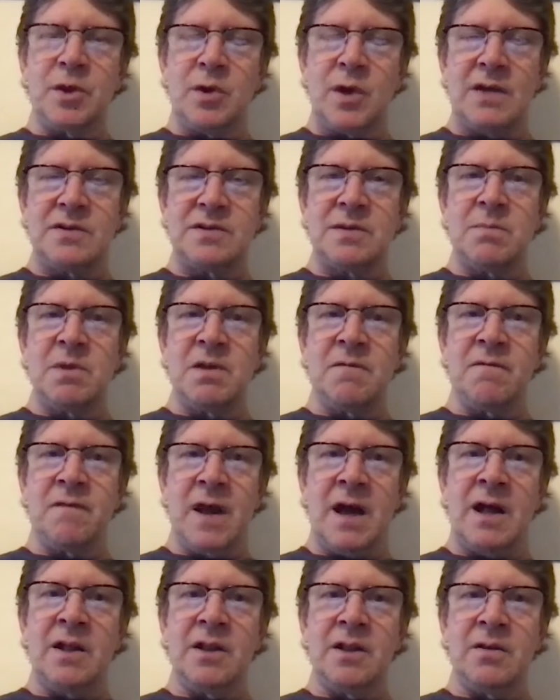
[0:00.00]
there has to be
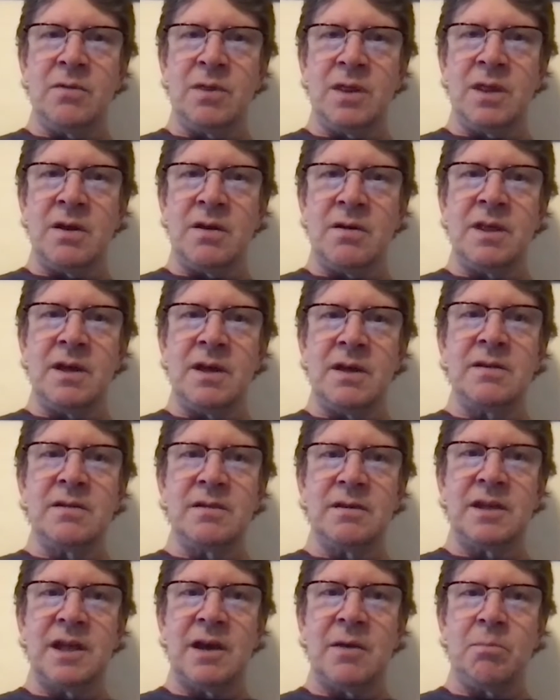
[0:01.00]
a value there
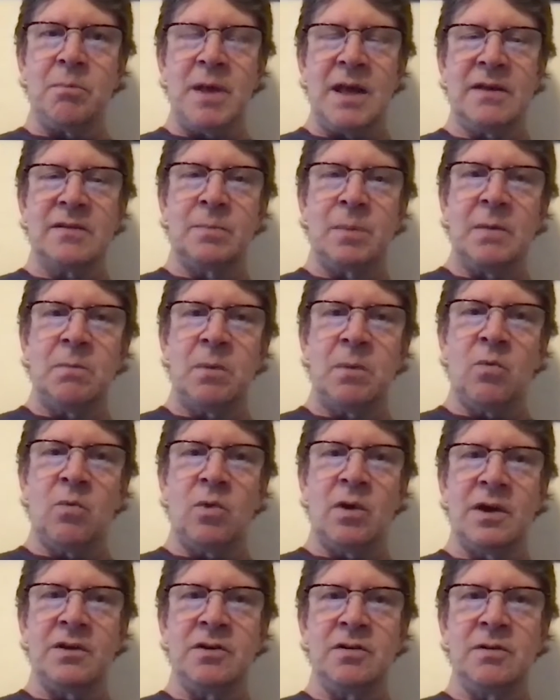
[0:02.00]
that makes
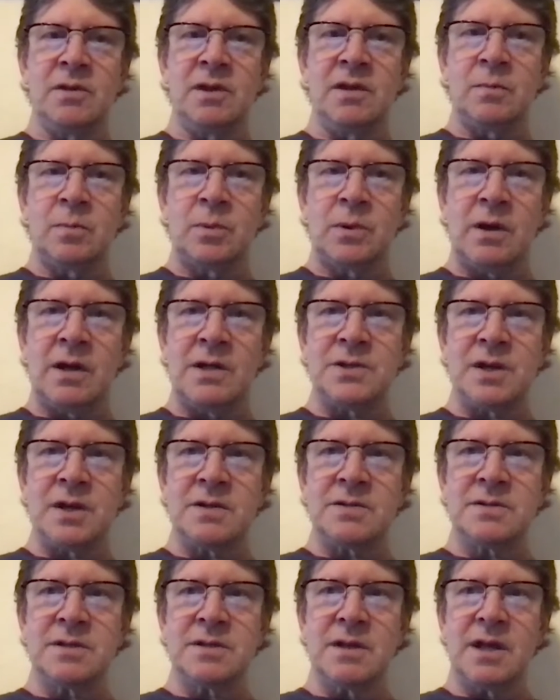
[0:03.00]
people want to do these
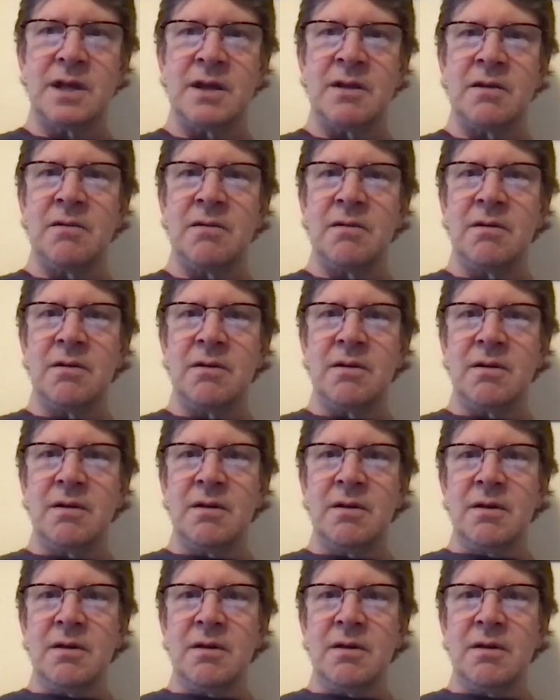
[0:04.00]
projects. And